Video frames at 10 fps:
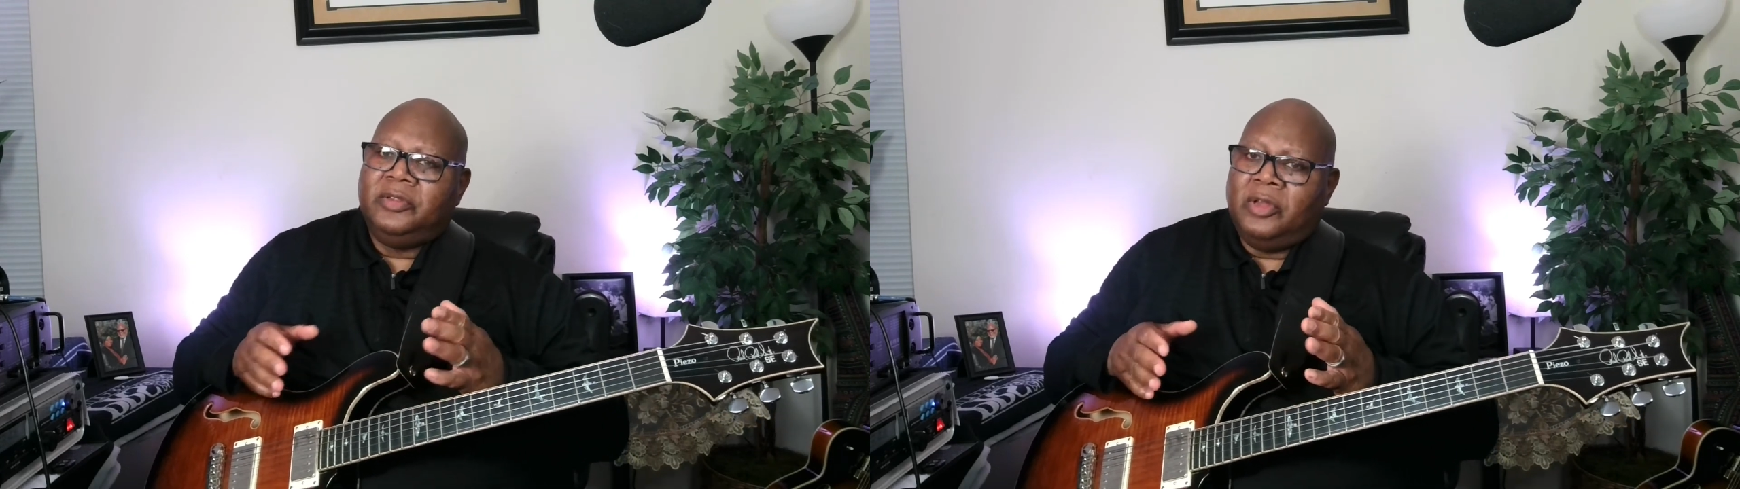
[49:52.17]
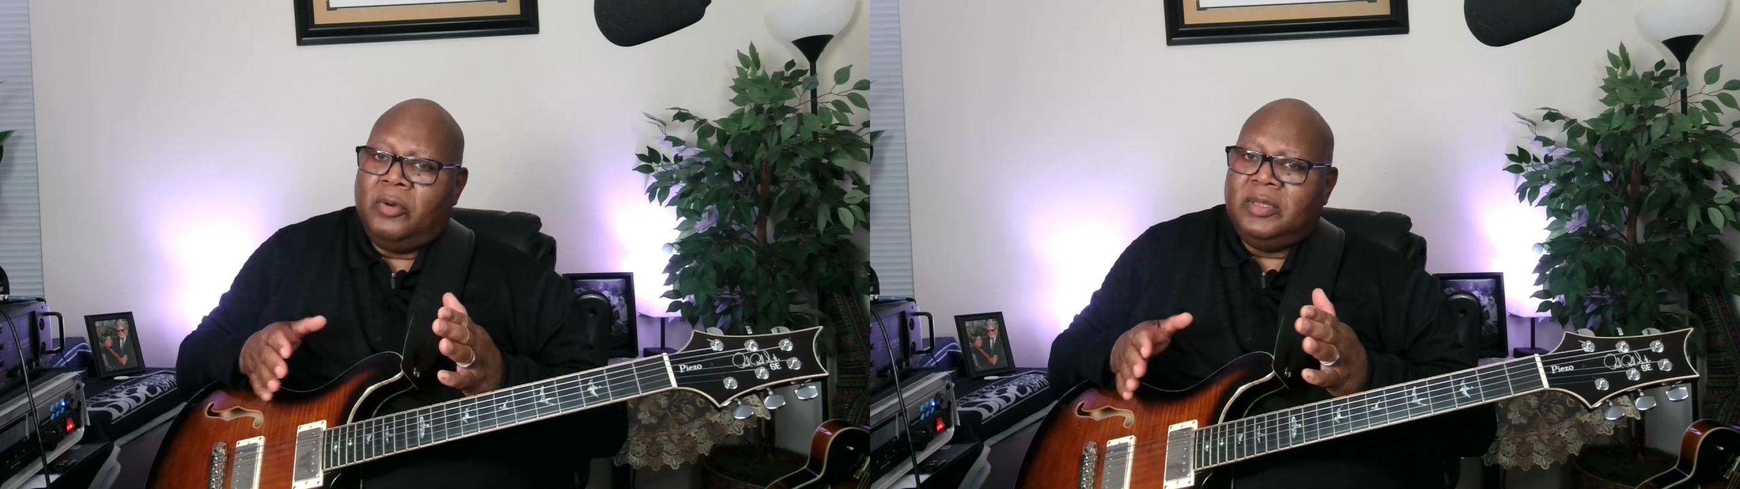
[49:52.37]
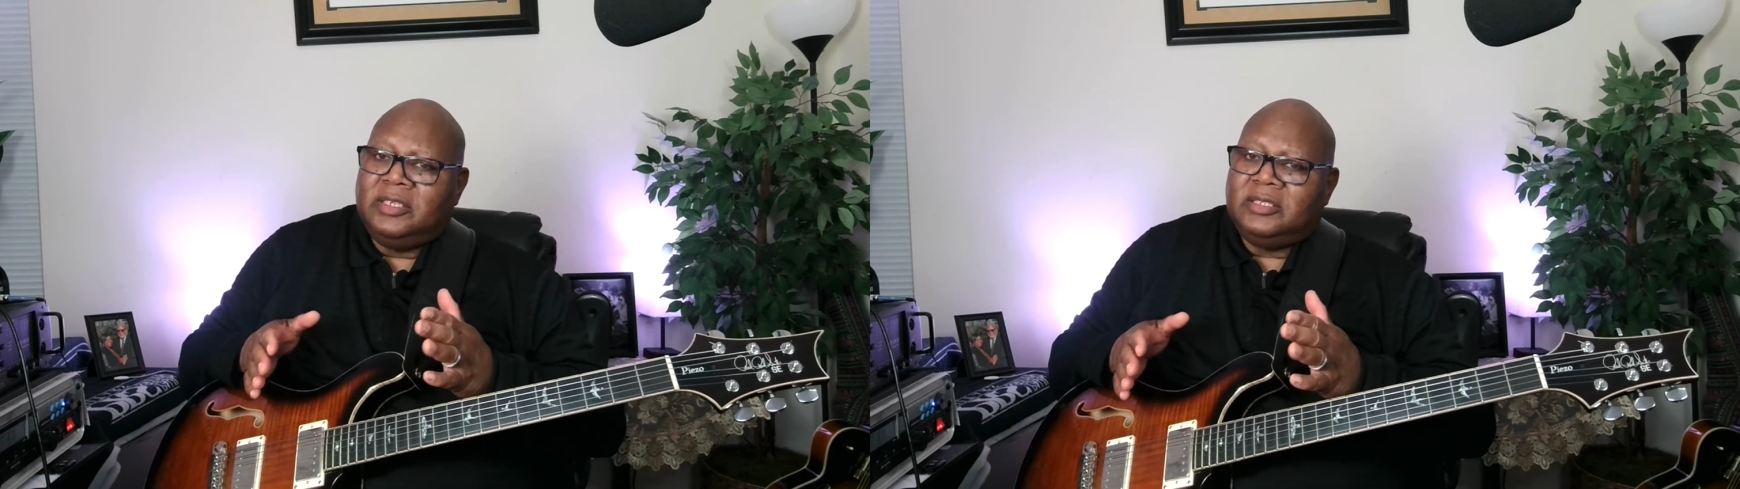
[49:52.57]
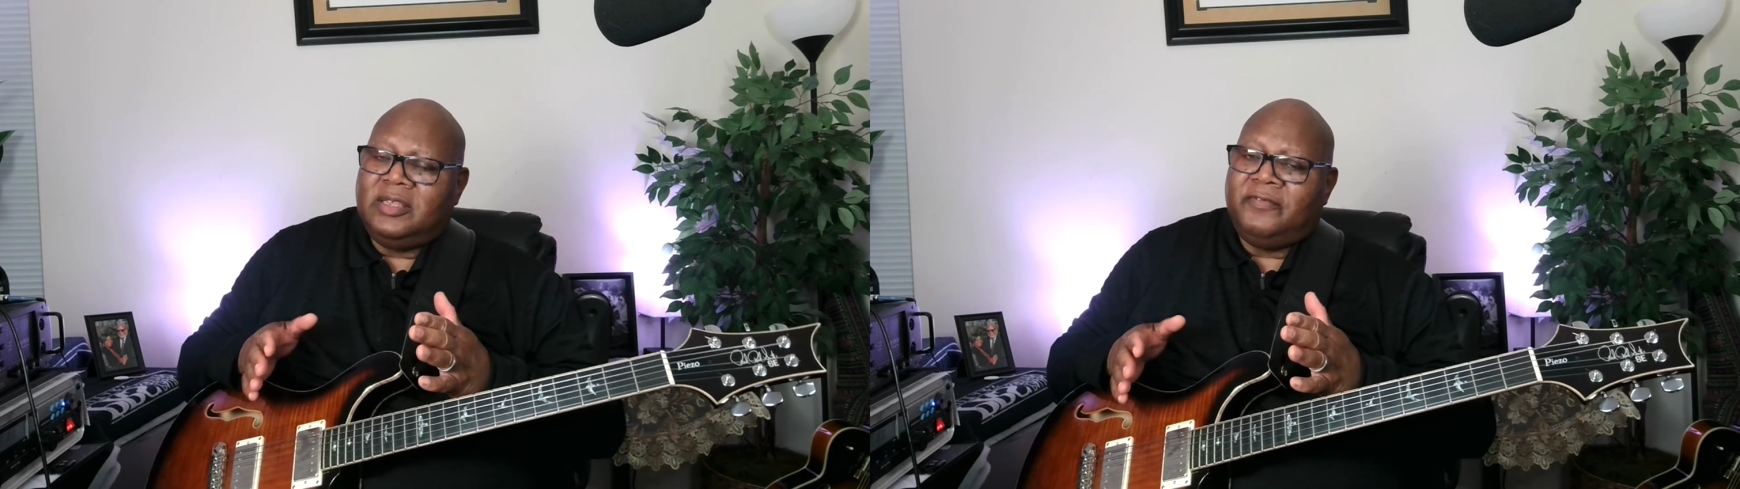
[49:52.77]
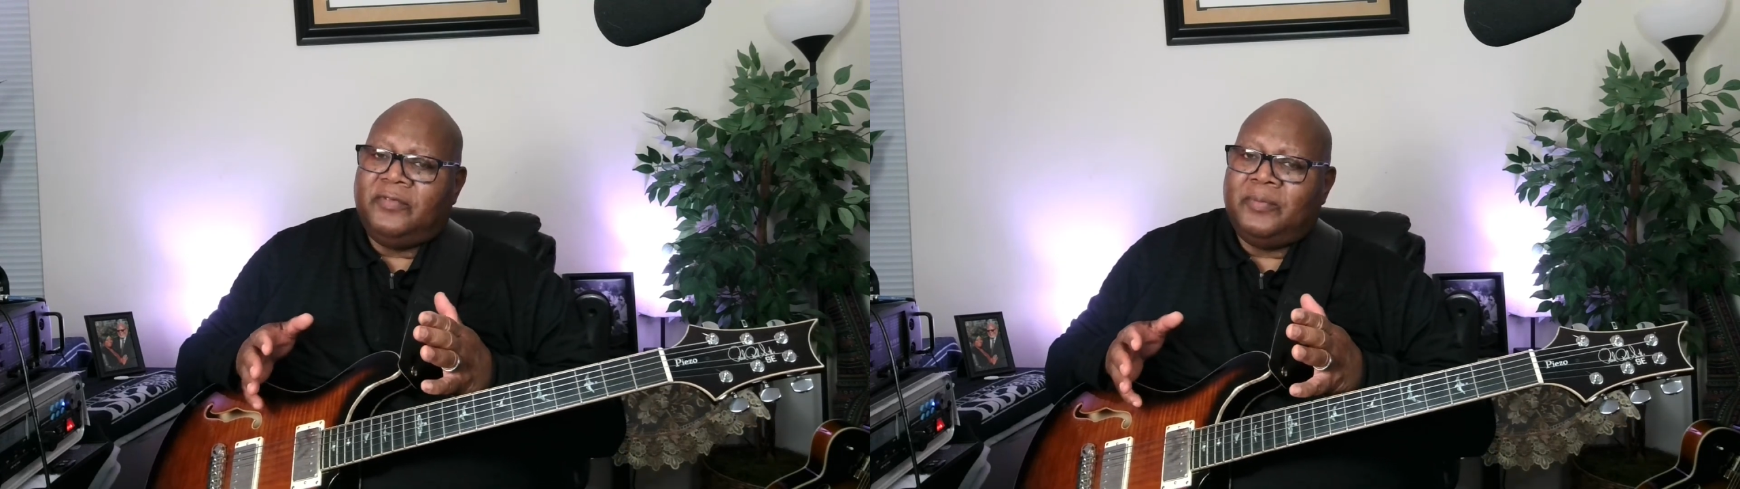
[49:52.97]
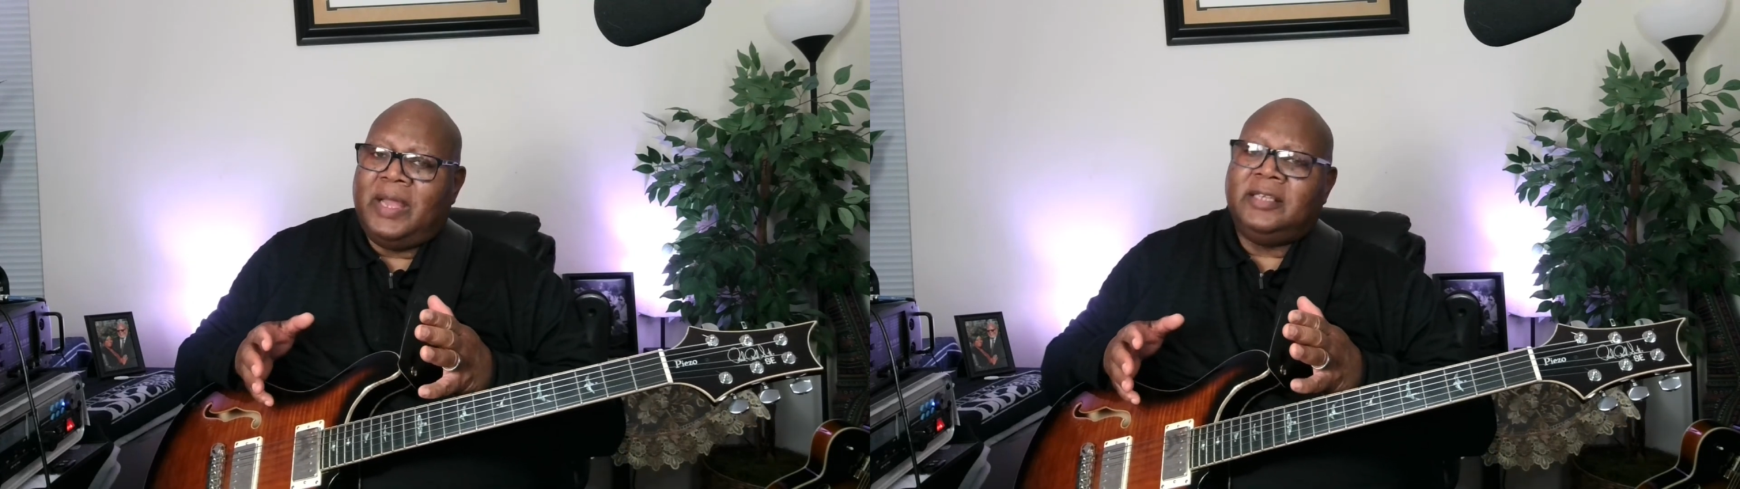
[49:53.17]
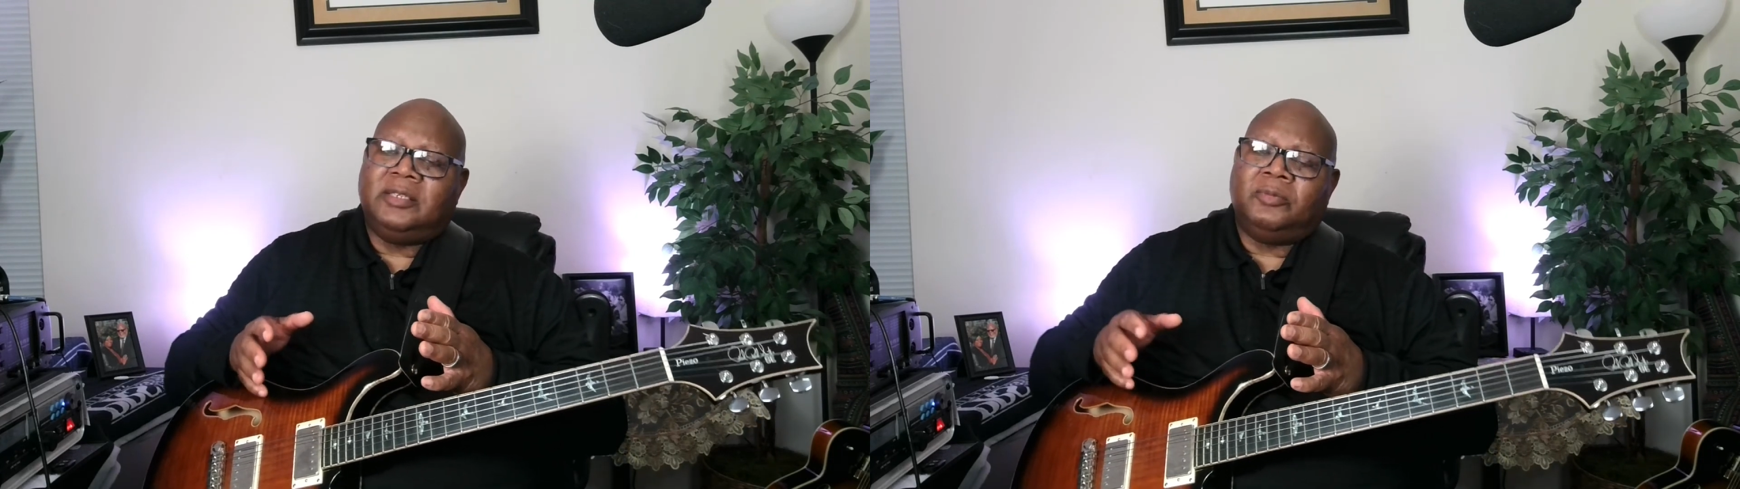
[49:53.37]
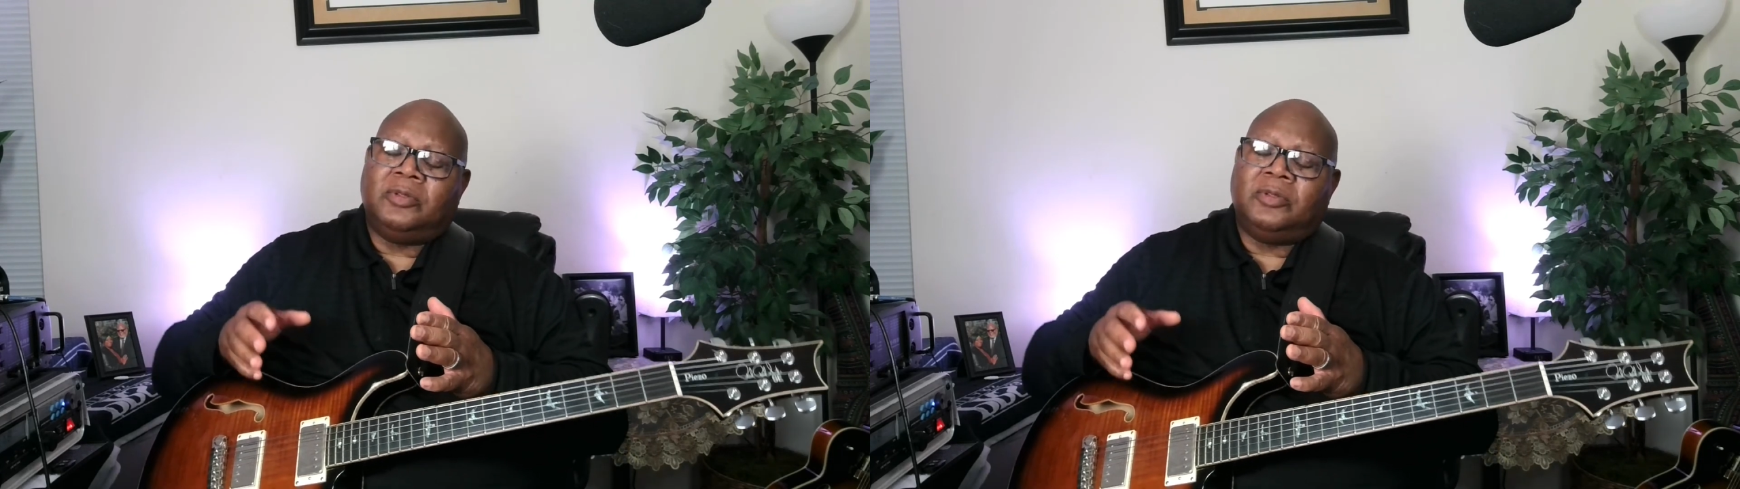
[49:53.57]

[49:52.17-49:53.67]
Knowing this information